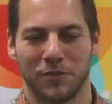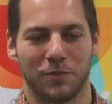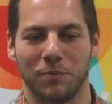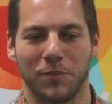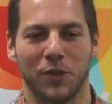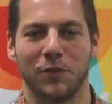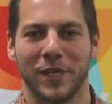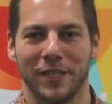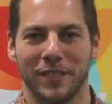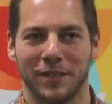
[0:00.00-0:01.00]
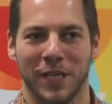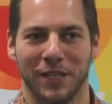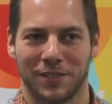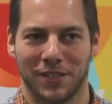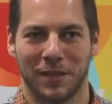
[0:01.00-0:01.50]
was blown away that
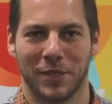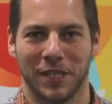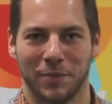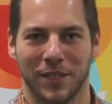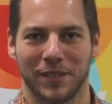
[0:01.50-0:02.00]
Nobelus stepped up